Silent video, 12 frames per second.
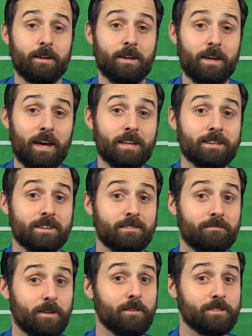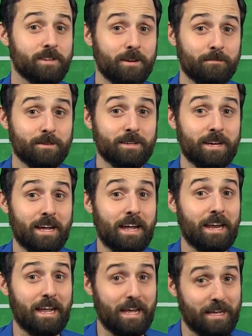Yes, Phil Simms,
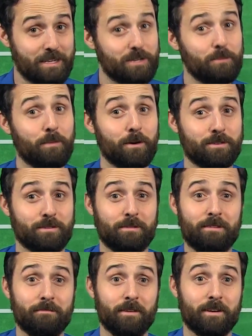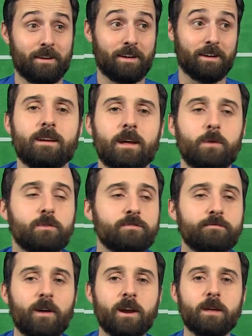it is supposed to be funny. It was
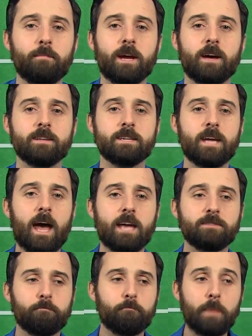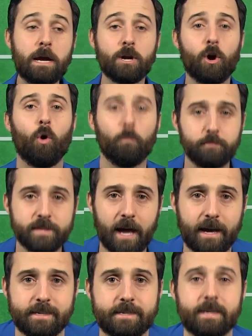funny because he has big gulp
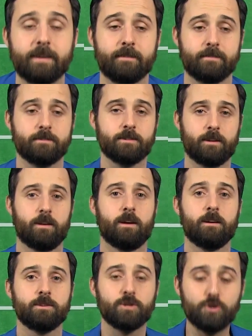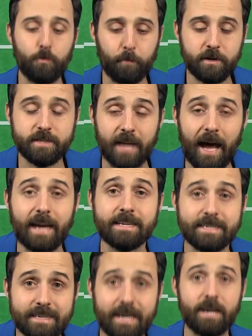sized tears. Super
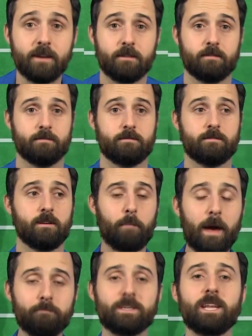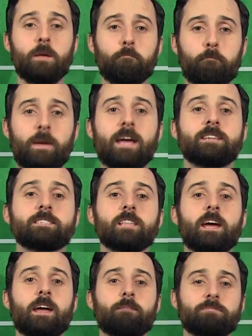sized tears. Pepsi Big
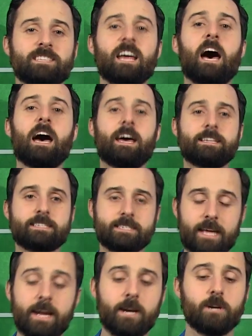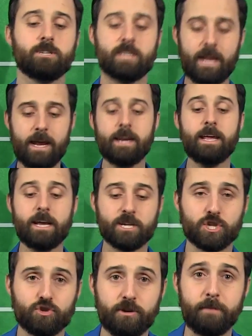Slam sized tears. Any
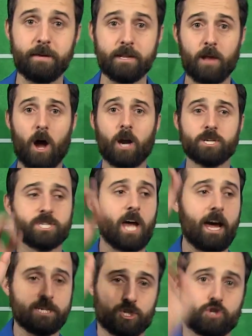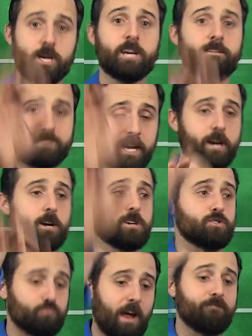extremely large sized drink of
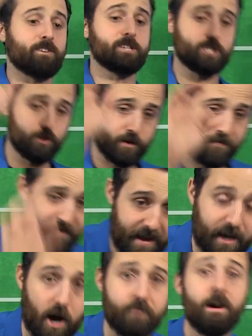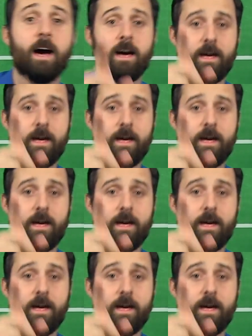tears reference you could think of,